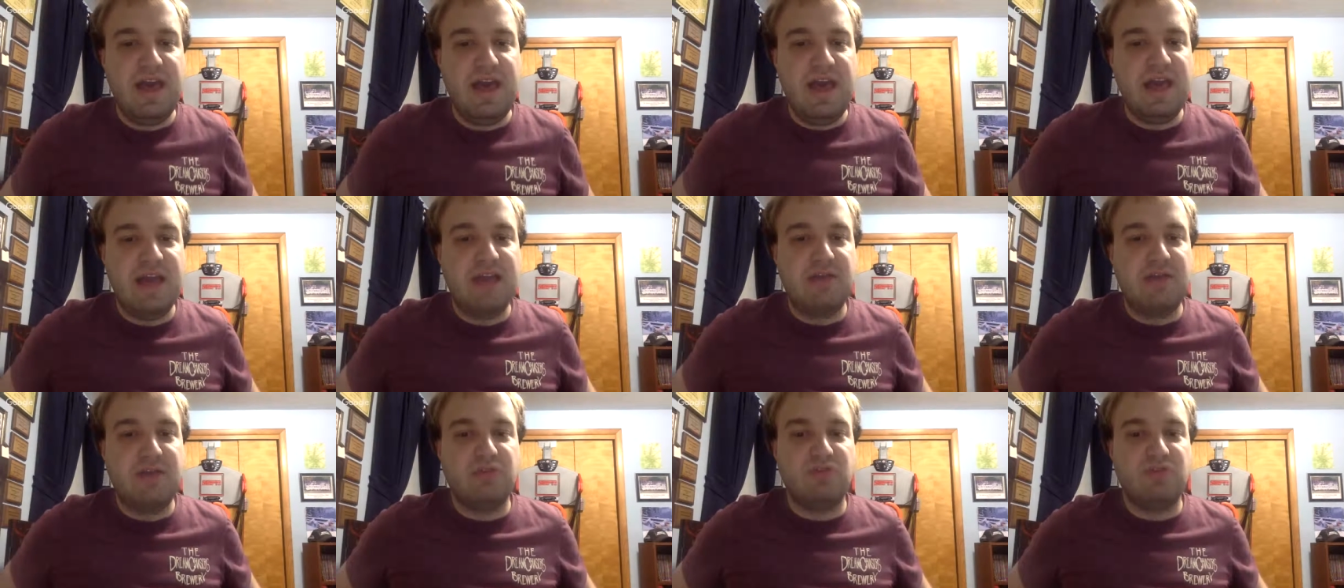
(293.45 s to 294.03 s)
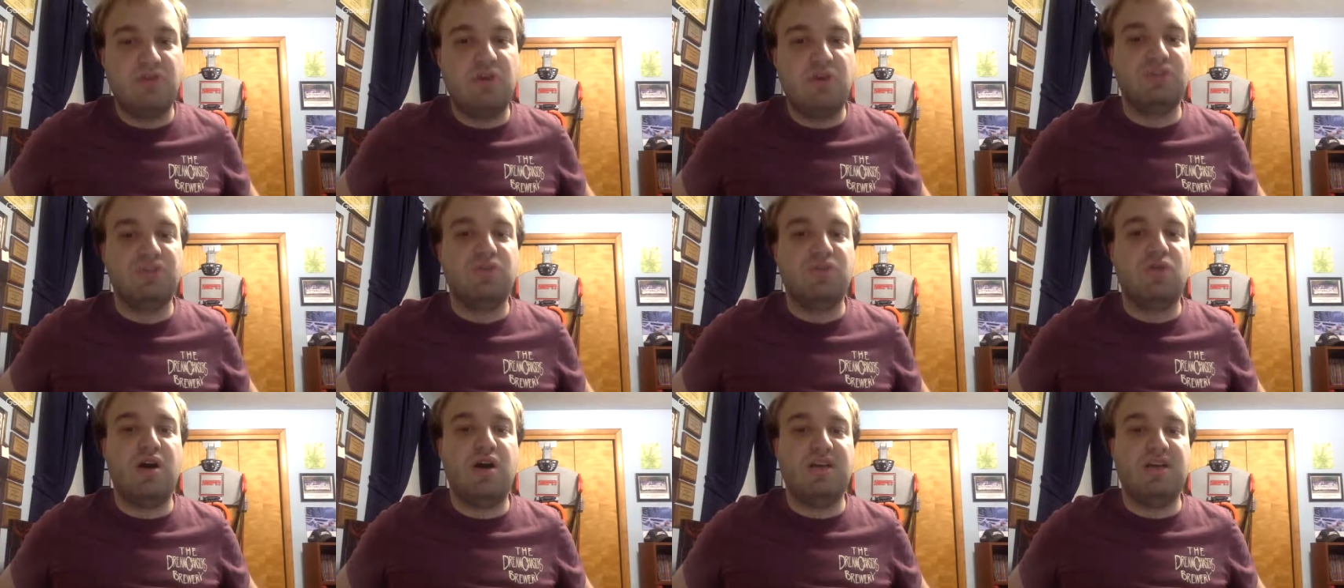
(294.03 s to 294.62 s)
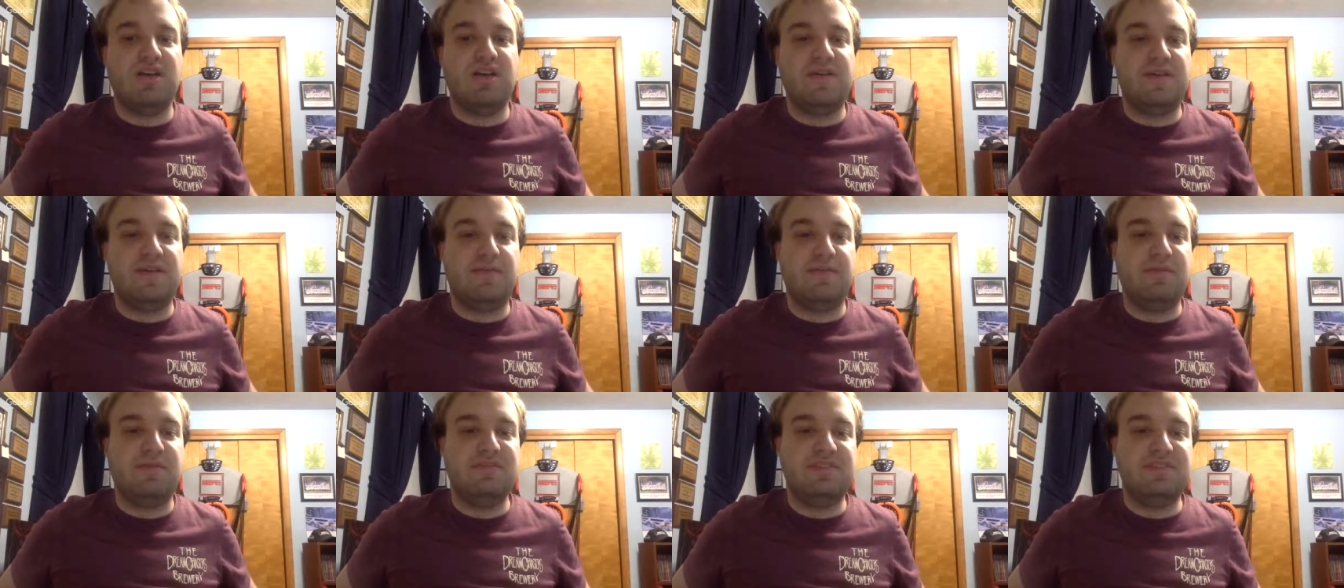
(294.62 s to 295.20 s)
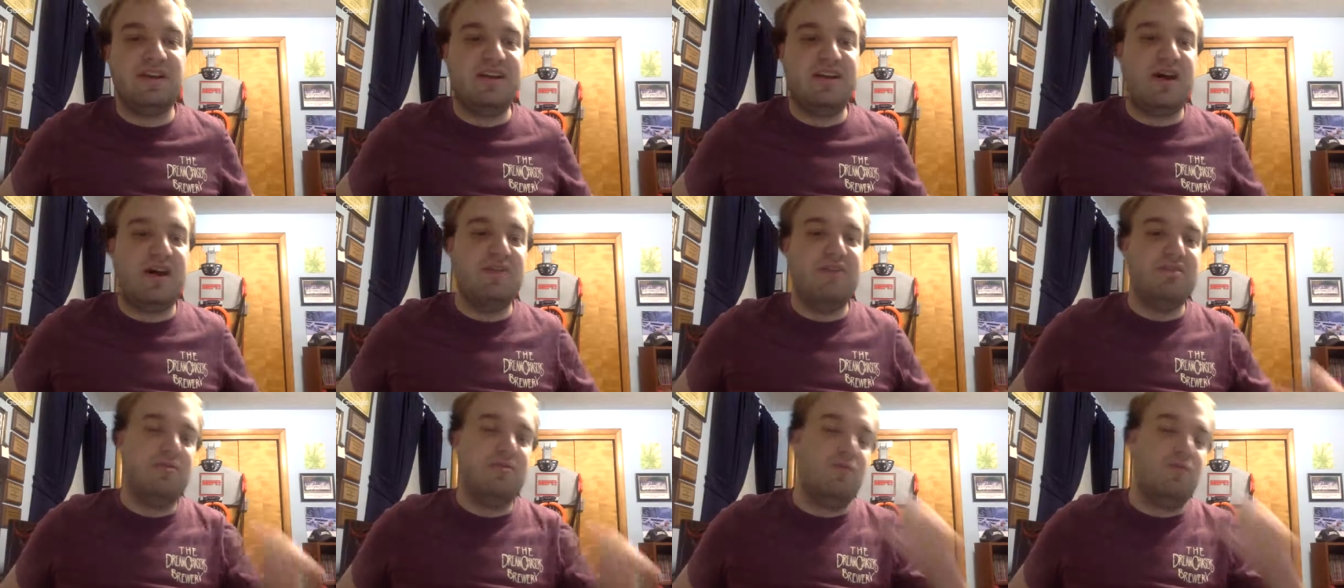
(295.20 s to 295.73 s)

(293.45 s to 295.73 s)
And then, of course, Walter walked up, had a brief stare down, and then